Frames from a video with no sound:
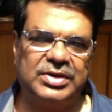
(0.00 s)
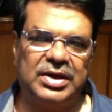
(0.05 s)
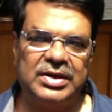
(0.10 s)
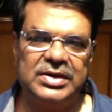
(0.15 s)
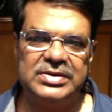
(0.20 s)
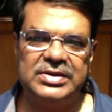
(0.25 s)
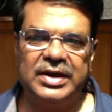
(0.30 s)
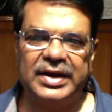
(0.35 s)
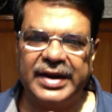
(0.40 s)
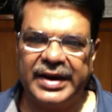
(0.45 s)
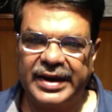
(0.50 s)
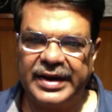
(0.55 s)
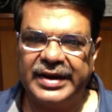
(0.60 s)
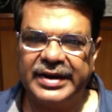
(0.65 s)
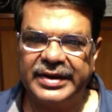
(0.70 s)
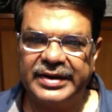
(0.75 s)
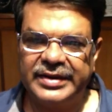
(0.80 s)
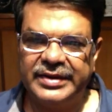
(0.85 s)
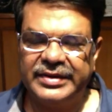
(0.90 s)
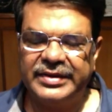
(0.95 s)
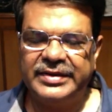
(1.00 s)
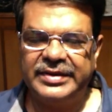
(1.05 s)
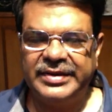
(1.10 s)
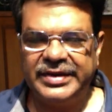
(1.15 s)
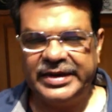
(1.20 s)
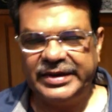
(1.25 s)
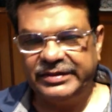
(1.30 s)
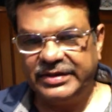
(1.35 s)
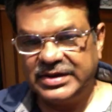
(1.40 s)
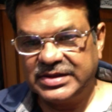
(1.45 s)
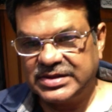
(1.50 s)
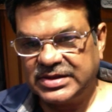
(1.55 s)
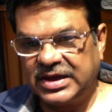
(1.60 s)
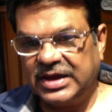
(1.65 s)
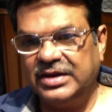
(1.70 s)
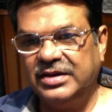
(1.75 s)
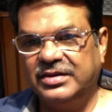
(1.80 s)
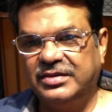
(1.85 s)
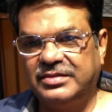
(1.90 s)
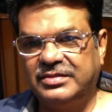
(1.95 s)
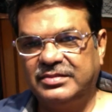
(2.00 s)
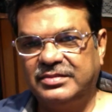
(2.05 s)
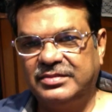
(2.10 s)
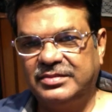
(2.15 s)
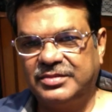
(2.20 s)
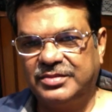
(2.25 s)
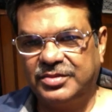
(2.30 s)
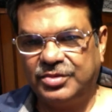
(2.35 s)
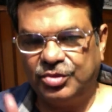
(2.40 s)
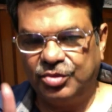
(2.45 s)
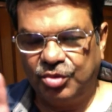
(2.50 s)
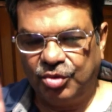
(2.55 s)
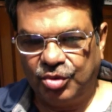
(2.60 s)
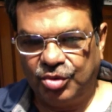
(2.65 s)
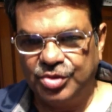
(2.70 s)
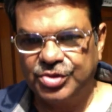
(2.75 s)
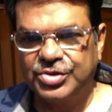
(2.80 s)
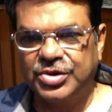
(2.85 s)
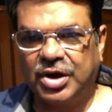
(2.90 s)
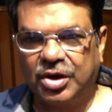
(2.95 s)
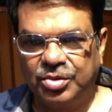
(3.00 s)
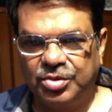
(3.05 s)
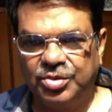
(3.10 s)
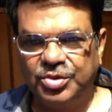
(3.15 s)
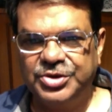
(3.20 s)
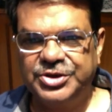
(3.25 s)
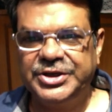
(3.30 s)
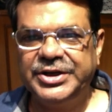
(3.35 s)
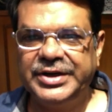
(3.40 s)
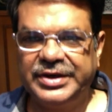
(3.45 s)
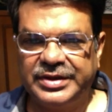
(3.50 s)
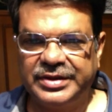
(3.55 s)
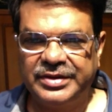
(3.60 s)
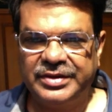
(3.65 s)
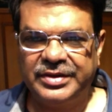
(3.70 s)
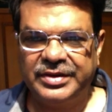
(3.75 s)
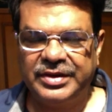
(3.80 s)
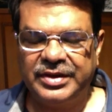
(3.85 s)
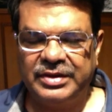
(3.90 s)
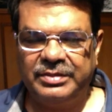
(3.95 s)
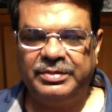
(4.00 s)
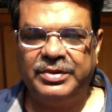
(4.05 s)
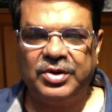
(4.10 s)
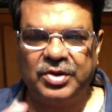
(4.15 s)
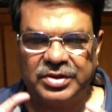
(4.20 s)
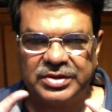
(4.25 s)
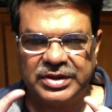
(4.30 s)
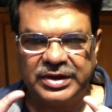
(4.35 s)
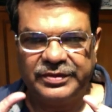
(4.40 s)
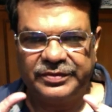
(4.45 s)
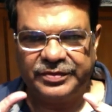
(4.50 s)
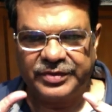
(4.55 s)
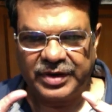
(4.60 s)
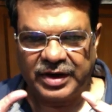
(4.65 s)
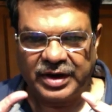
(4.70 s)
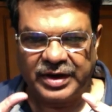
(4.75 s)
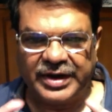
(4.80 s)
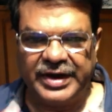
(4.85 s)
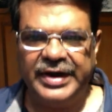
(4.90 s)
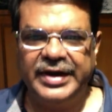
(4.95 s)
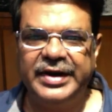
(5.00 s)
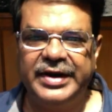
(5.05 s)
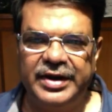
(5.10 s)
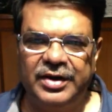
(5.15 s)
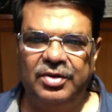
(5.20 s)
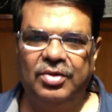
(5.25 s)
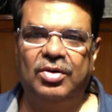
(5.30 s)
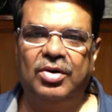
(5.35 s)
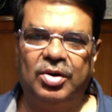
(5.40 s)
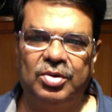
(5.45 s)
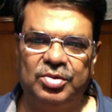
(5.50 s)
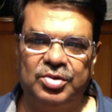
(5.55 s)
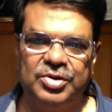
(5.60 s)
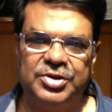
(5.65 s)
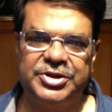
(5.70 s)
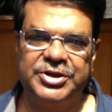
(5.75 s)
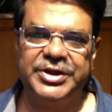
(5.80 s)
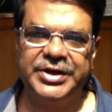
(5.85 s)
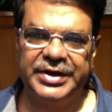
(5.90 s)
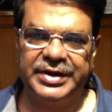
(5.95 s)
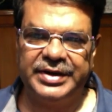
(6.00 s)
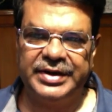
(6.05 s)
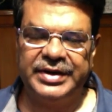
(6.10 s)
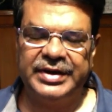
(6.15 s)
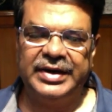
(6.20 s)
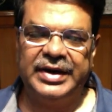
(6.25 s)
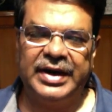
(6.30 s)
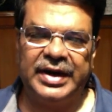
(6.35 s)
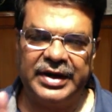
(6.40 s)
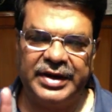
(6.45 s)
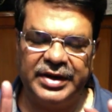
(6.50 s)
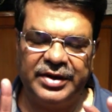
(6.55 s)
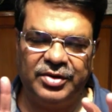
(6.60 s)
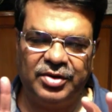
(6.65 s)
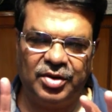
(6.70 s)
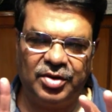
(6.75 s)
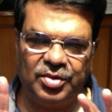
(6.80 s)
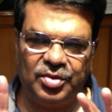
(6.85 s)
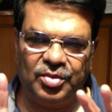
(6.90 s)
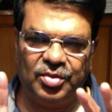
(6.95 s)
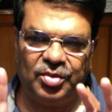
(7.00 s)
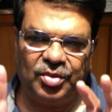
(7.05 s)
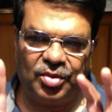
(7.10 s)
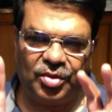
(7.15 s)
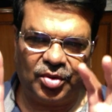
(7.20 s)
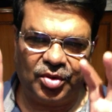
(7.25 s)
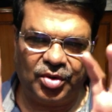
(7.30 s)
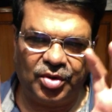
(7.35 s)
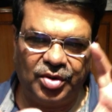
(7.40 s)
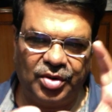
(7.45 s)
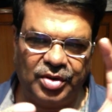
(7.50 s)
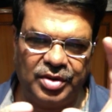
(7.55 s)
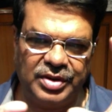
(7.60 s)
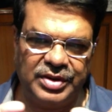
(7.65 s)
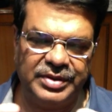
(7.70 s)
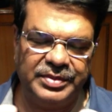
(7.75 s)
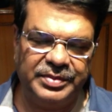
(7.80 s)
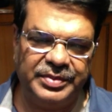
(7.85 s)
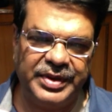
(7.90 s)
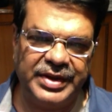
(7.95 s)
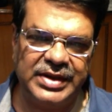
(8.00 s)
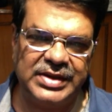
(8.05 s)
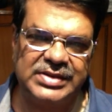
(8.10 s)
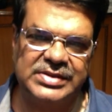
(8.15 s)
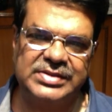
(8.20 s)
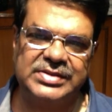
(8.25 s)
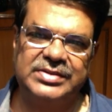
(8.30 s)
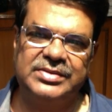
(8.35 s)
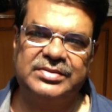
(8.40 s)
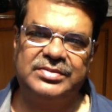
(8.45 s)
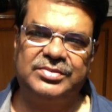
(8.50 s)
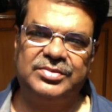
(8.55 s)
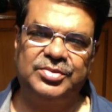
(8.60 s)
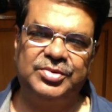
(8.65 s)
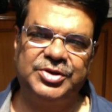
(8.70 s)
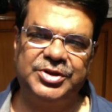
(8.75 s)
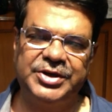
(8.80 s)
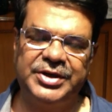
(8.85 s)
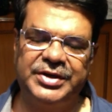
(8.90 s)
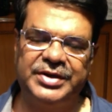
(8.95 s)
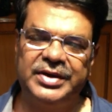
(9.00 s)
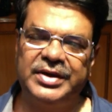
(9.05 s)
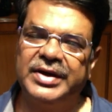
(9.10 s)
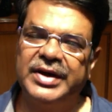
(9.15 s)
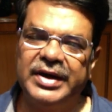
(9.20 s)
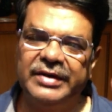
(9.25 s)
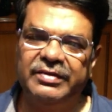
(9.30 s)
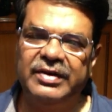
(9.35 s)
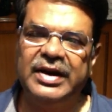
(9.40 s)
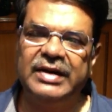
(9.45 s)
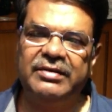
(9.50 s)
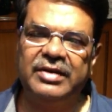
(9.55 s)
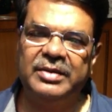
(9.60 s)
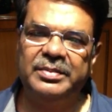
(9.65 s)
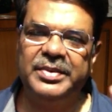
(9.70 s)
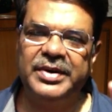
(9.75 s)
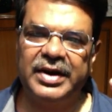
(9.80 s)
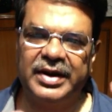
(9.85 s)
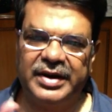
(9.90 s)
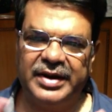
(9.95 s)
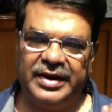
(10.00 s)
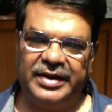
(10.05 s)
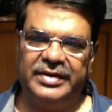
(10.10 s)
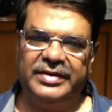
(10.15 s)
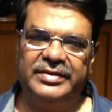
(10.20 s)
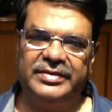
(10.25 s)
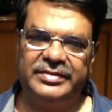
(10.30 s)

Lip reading: is a king. Even Sun knows how to cheat, because if a king didn't know how to cheat and did not know all the ways to cheat, it will never be a king.